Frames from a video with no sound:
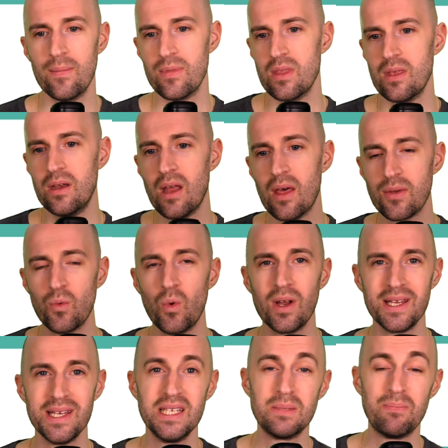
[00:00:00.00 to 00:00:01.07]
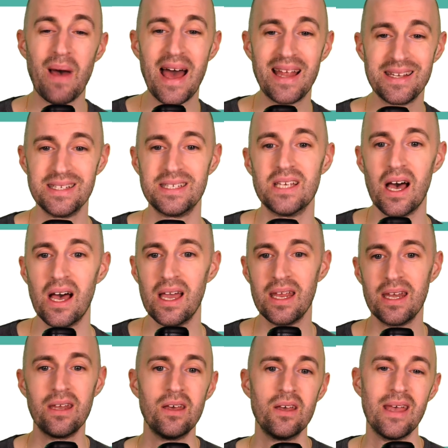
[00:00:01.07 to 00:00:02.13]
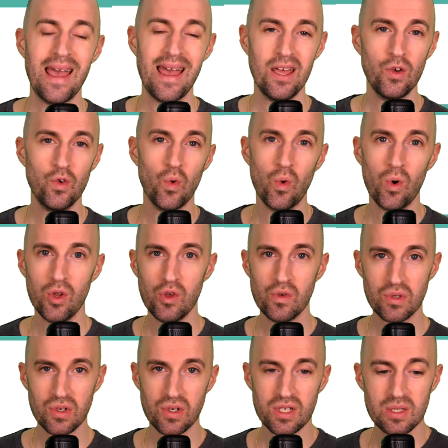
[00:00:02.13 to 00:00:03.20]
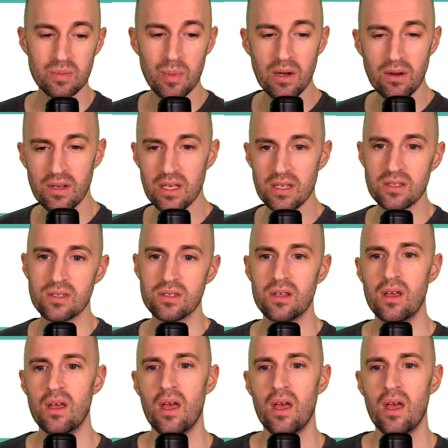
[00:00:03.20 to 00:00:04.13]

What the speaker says: Another one is bad design and or user experience.